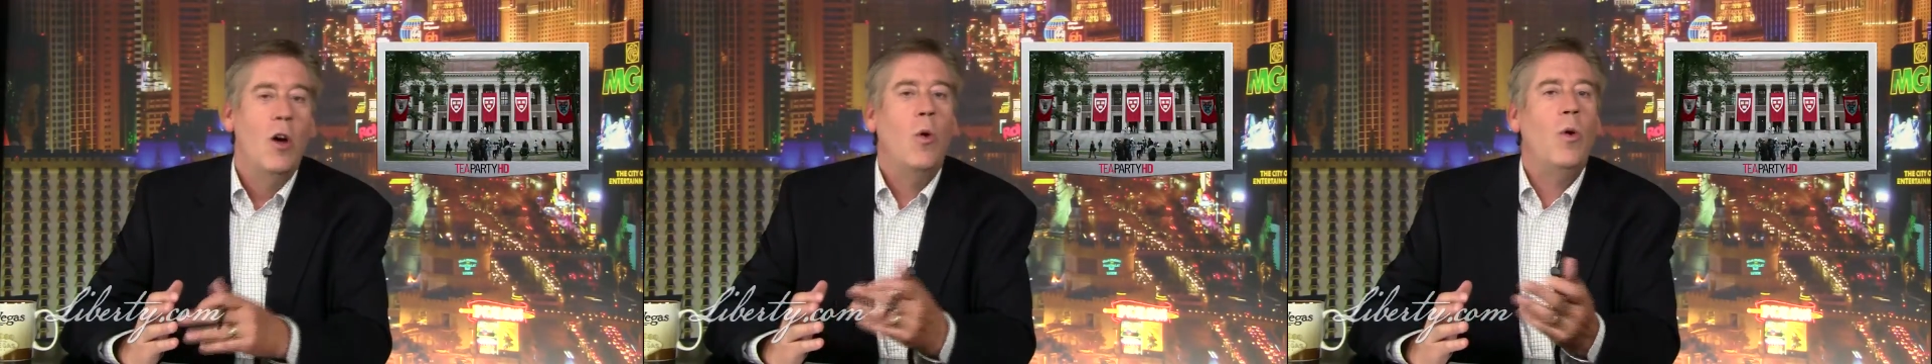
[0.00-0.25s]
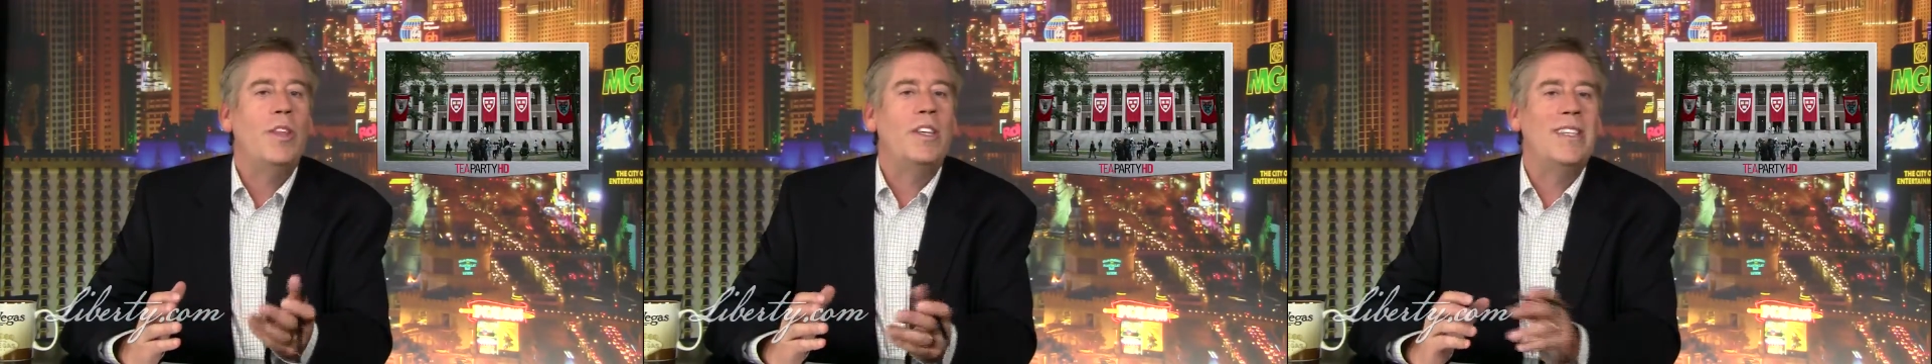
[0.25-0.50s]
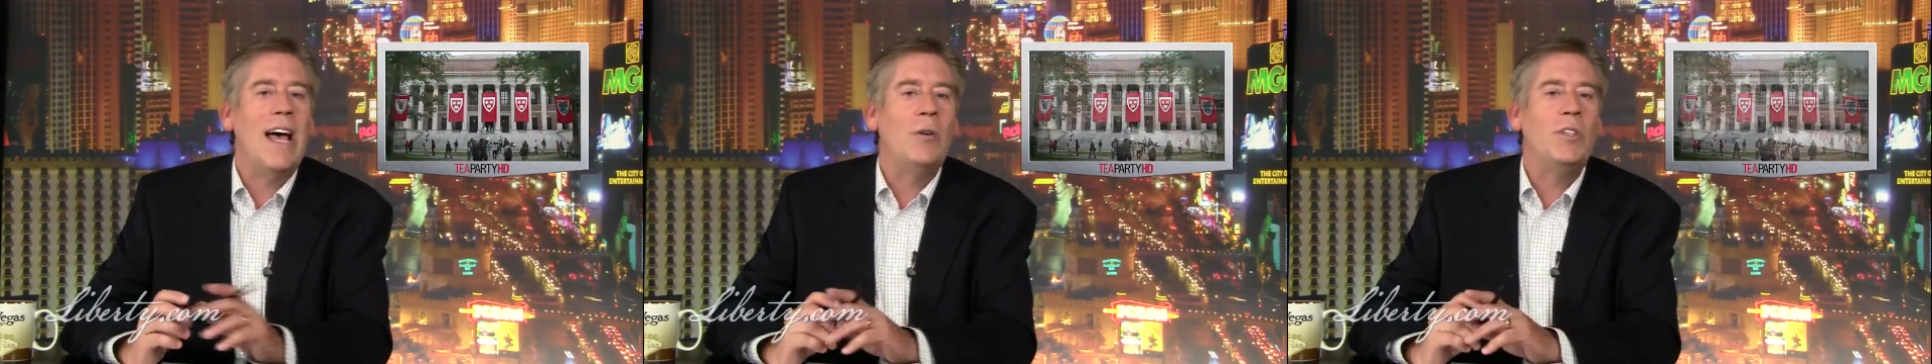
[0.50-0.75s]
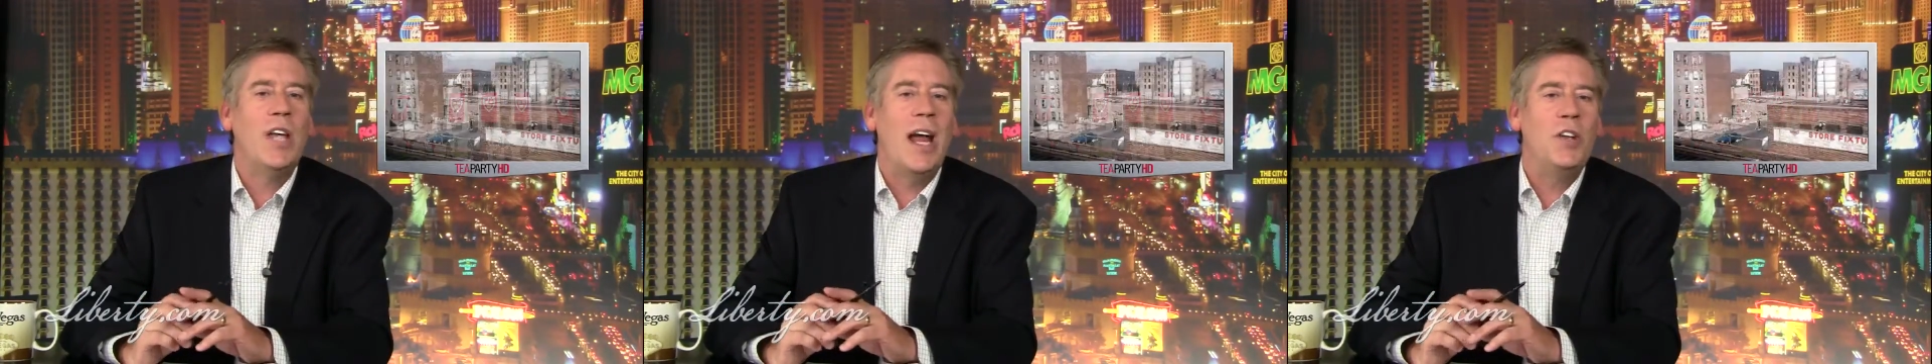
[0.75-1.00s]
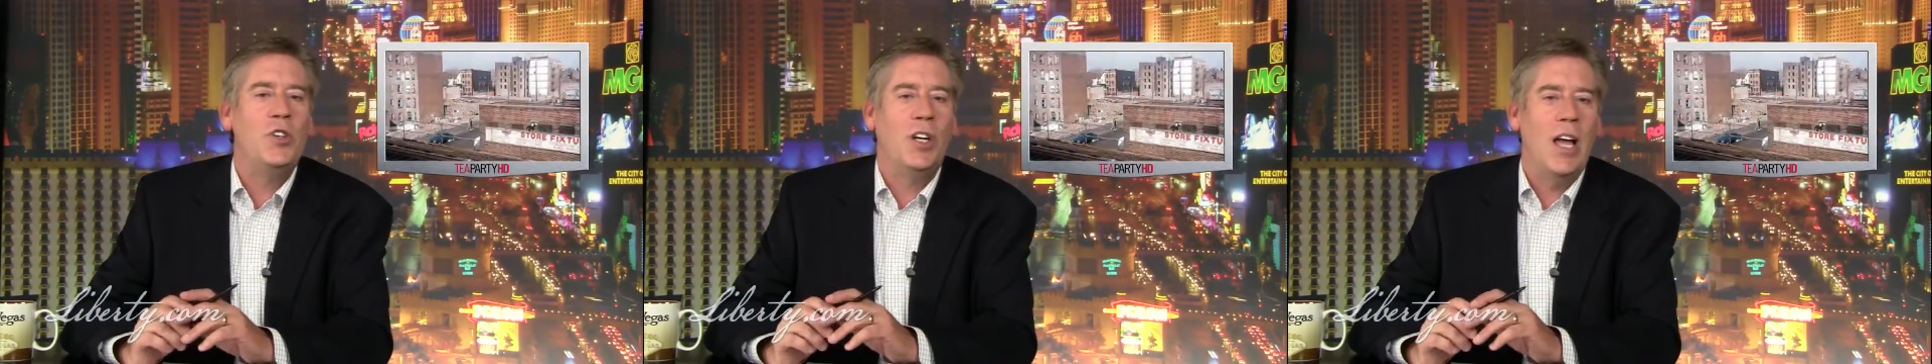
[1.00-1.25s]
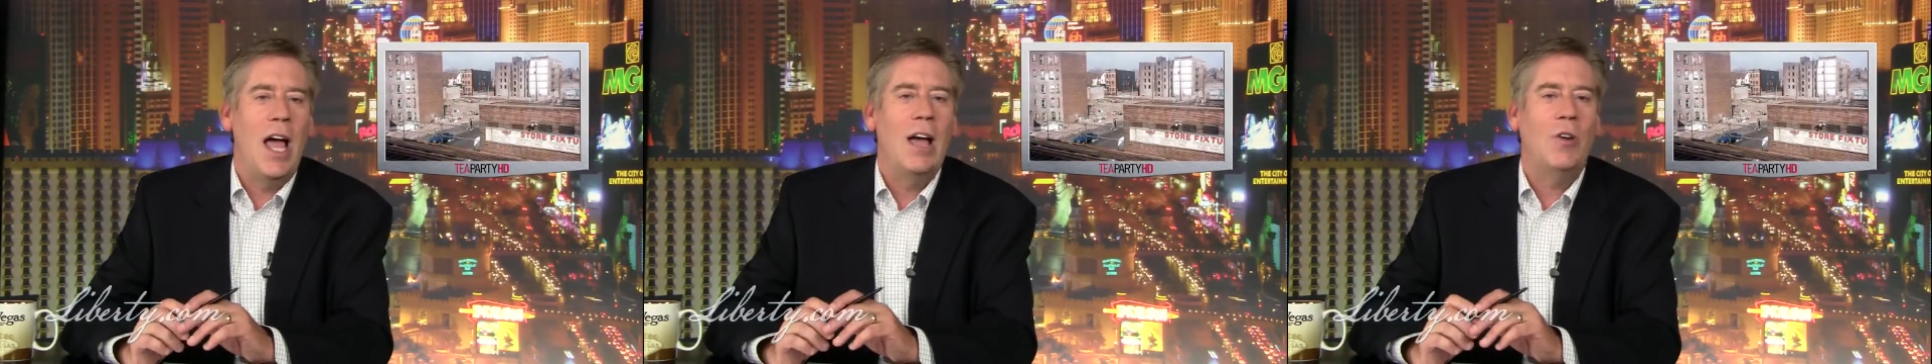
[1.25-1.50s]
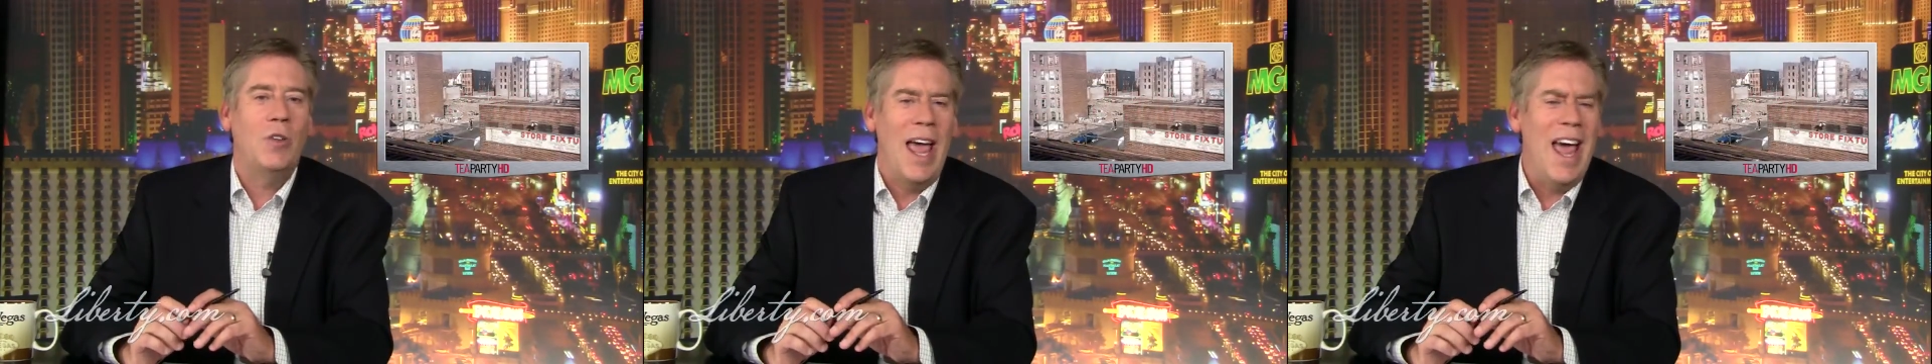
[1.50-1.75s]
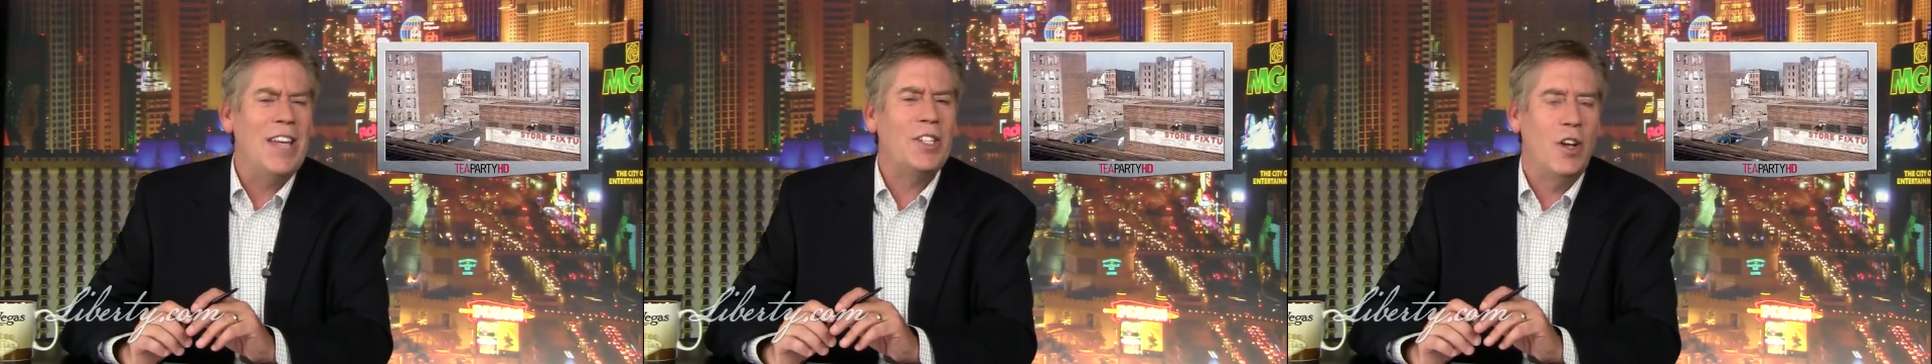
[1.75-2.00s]
or the south side of Chicago
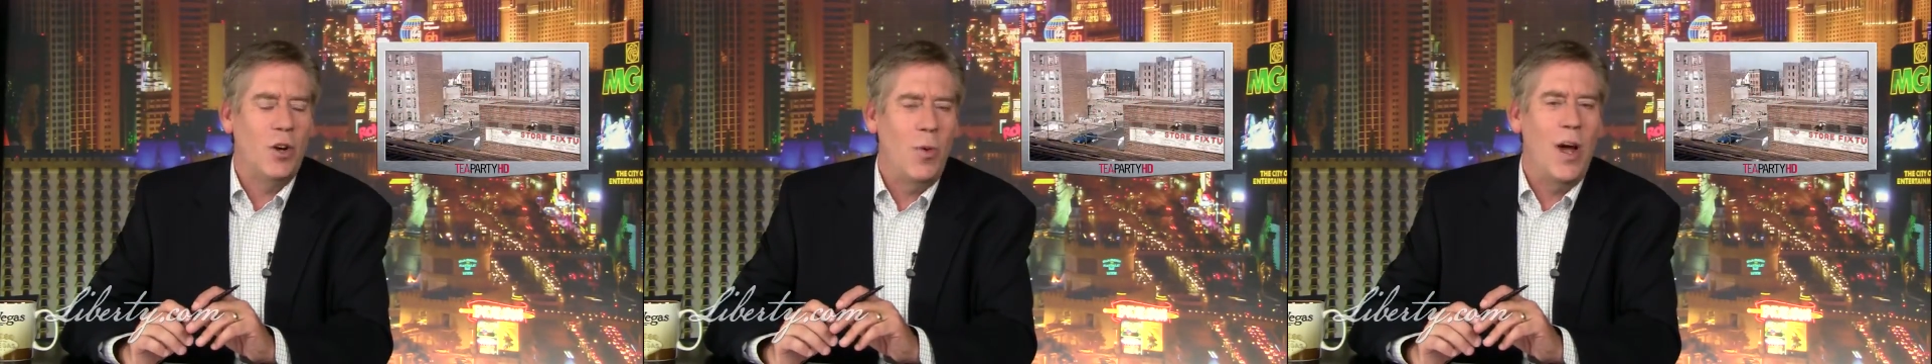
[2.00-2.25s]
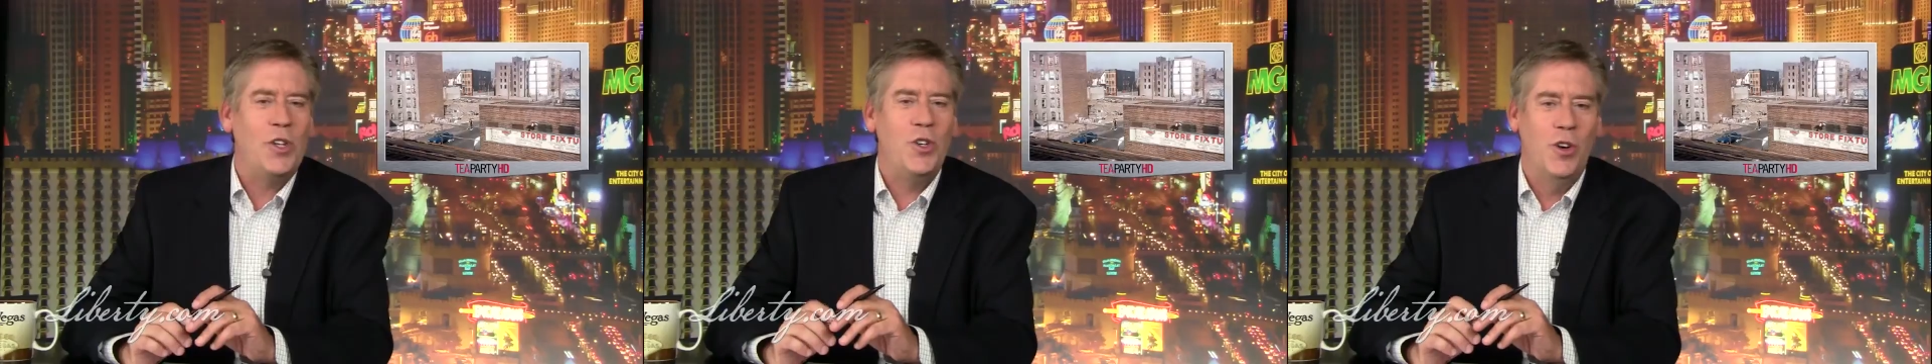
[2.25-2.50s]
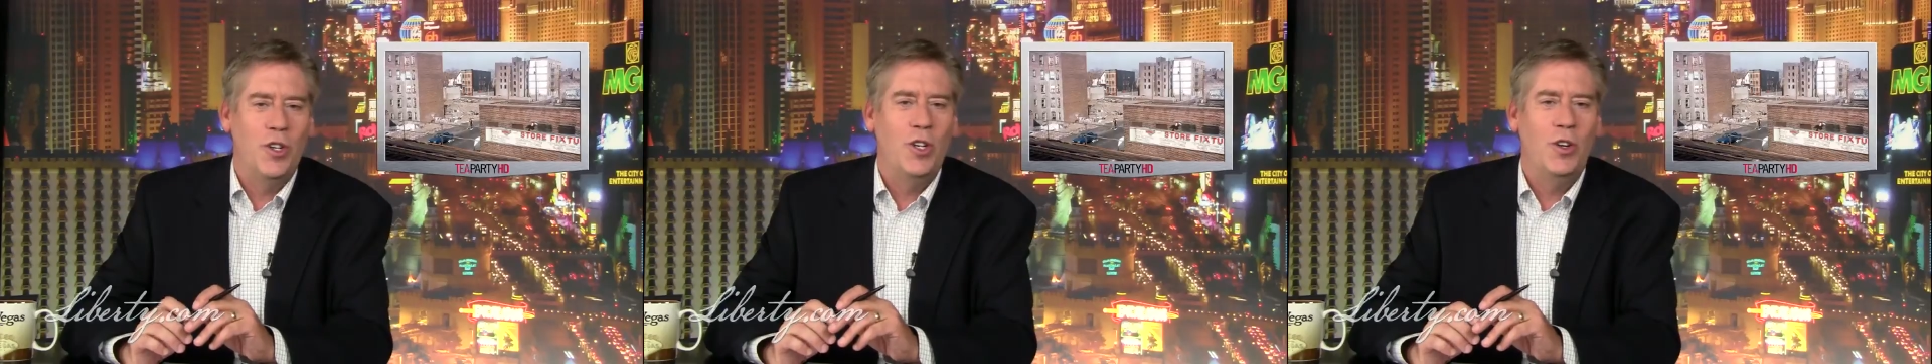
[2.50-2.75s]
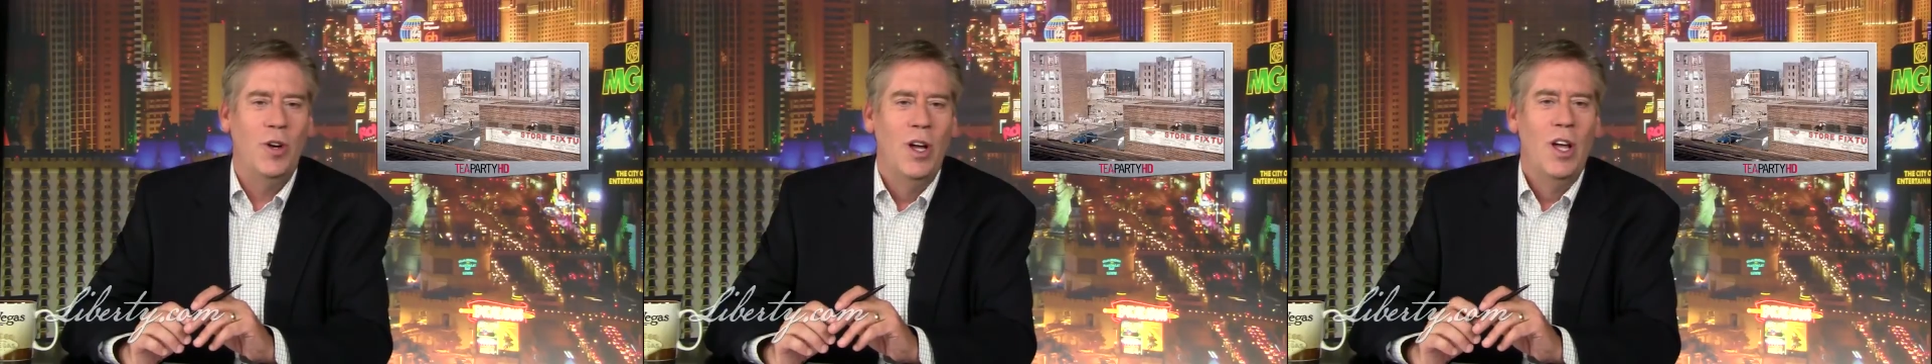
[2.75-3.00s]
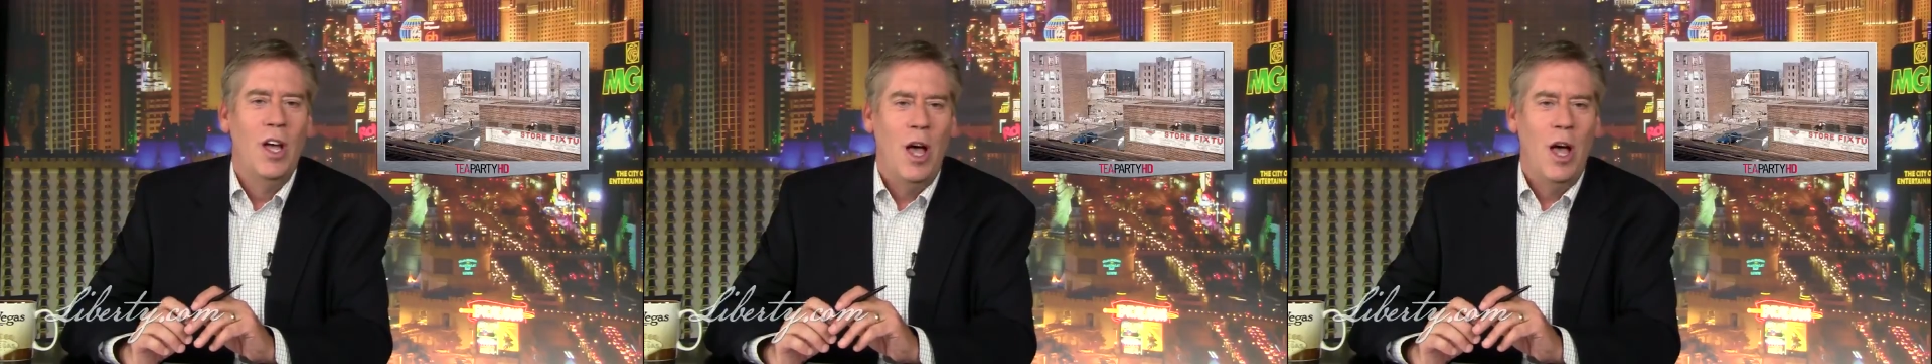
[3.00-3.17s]
to ask a question or two